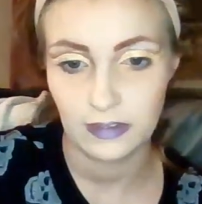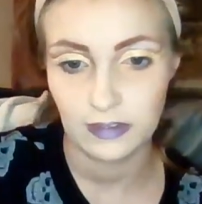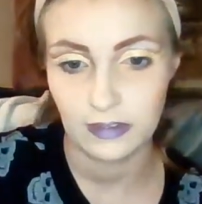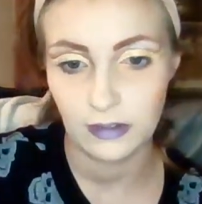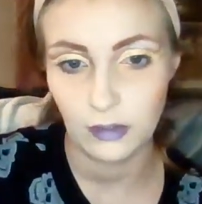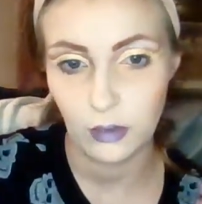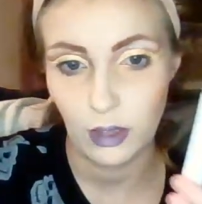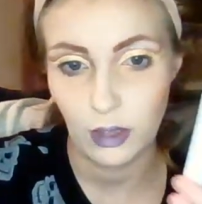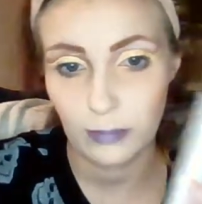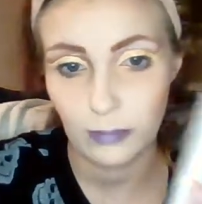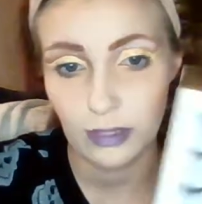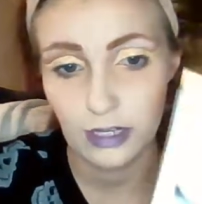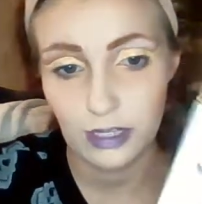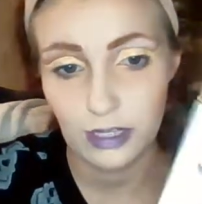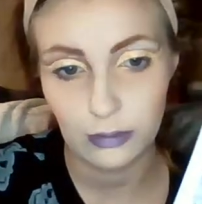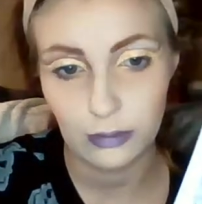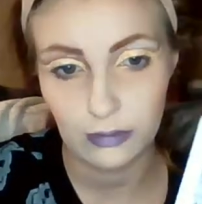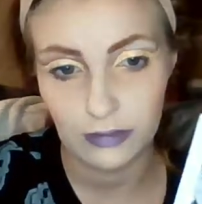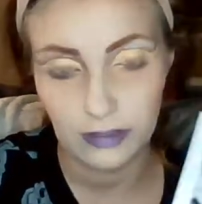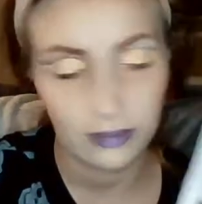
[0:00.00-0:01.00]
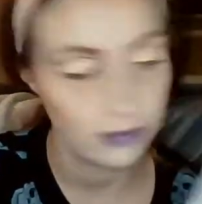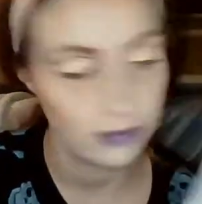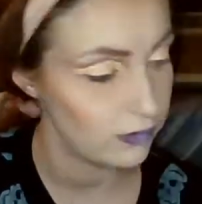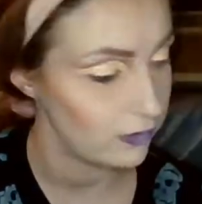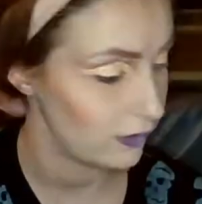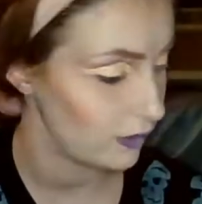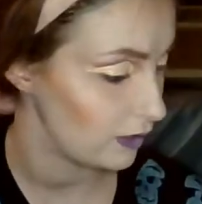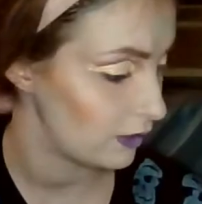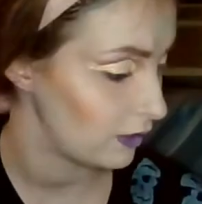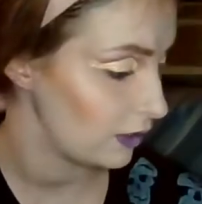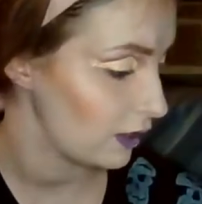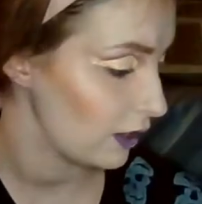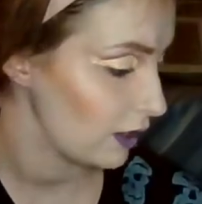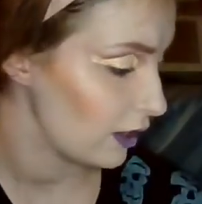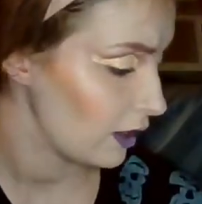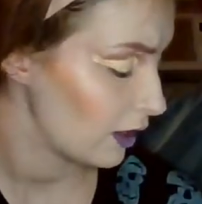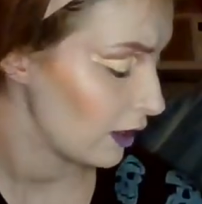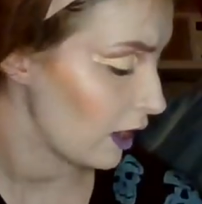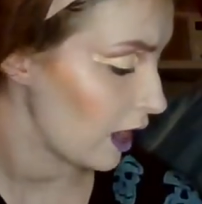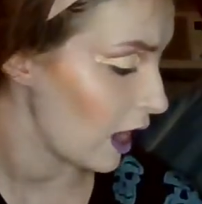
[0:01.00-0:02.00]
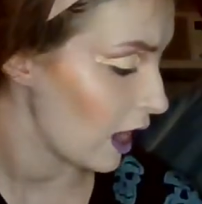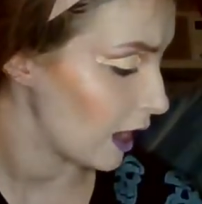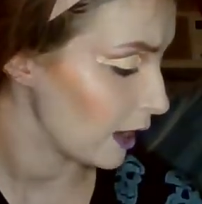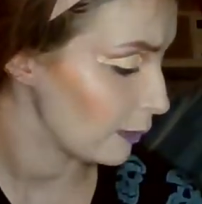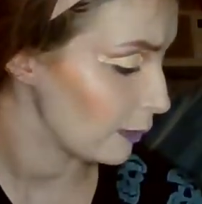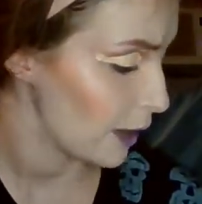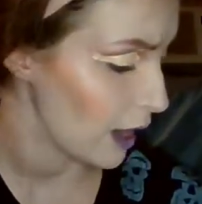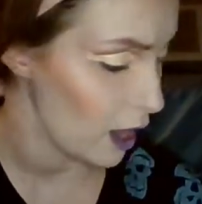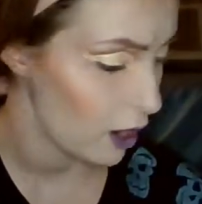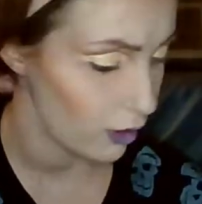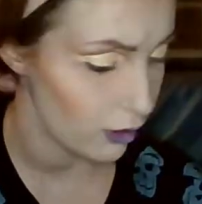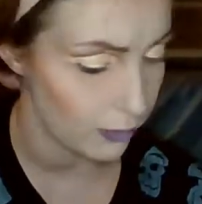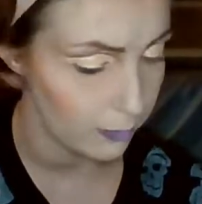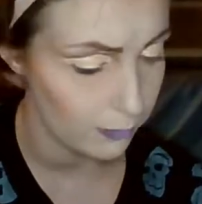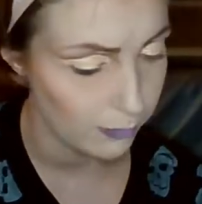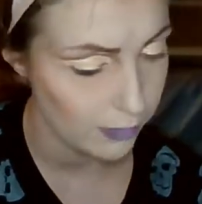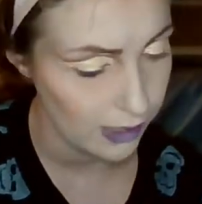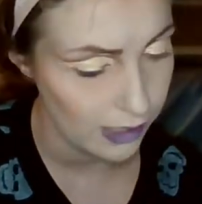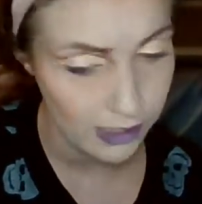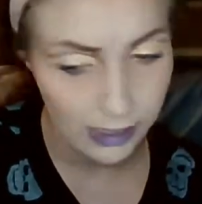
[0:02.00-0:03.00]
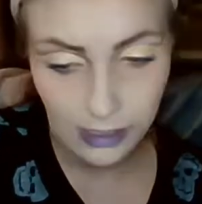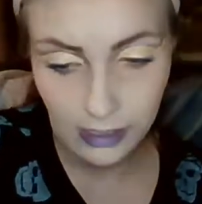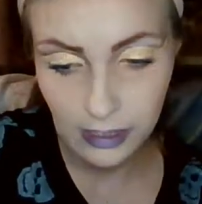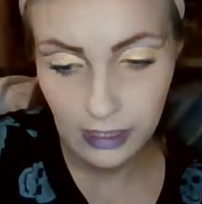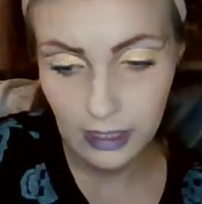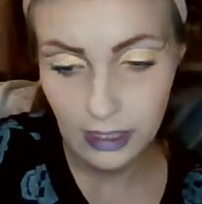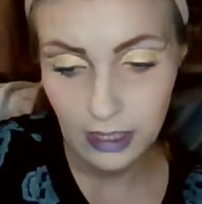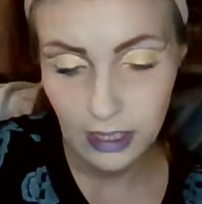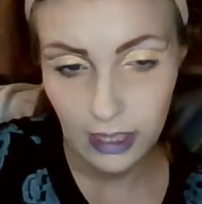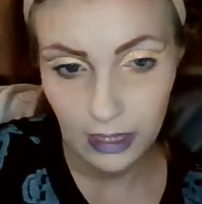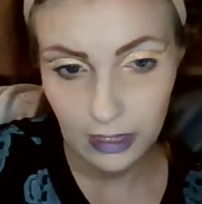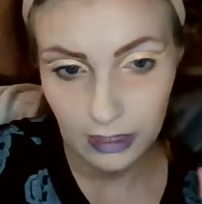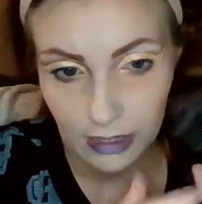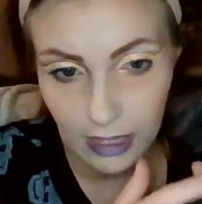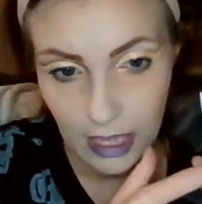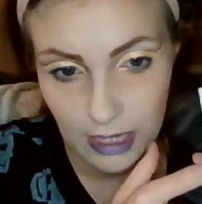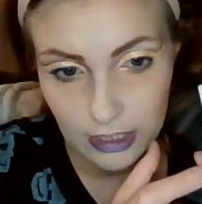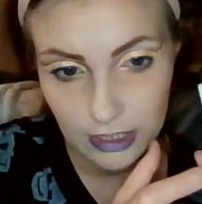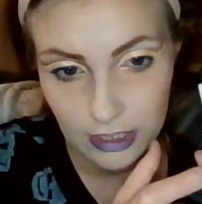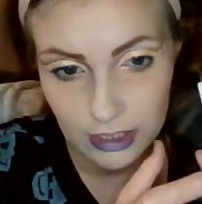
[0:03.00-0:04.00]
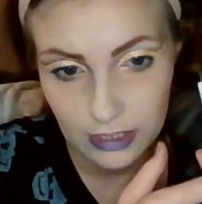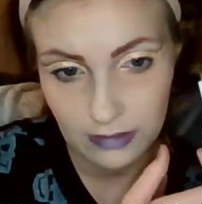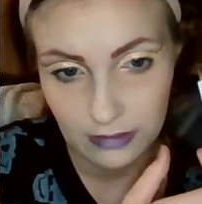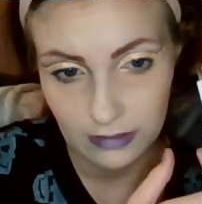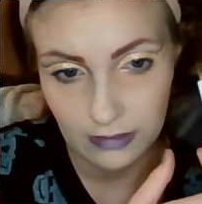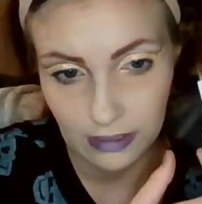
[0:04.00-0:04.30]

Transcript: So I'm going to use these Kai Parami lashes.